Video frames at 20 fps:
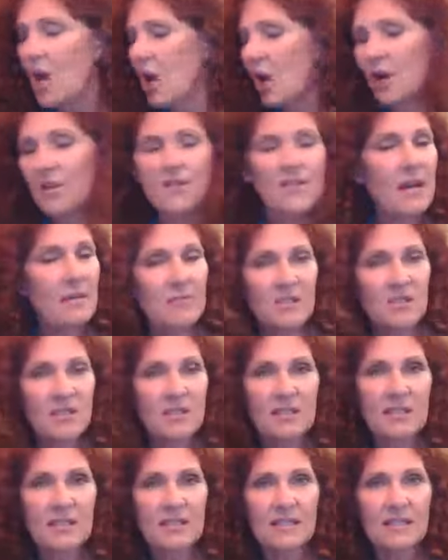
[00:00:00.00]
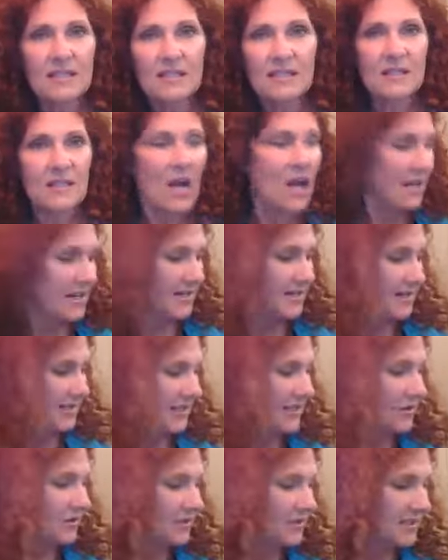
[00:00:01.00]
Alzheimer's disease is not a
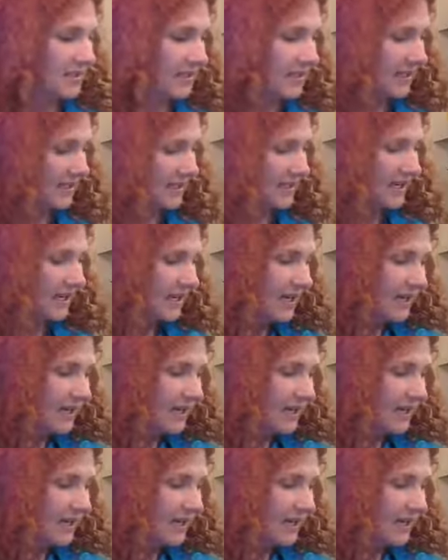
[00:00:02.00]
single disease.